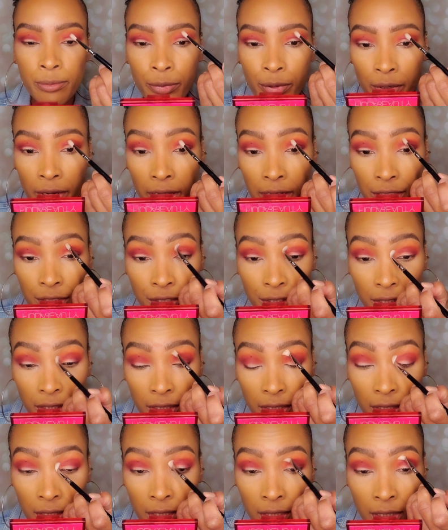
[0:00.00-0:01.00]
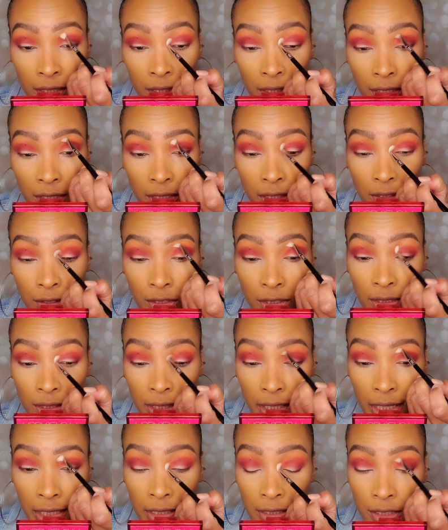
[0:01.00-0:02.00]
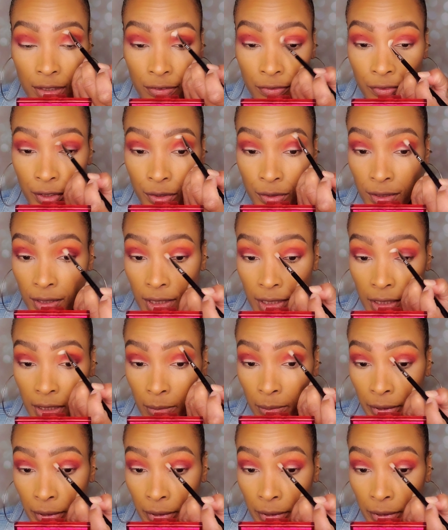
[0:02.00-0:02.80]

brush, just kind of diffuse this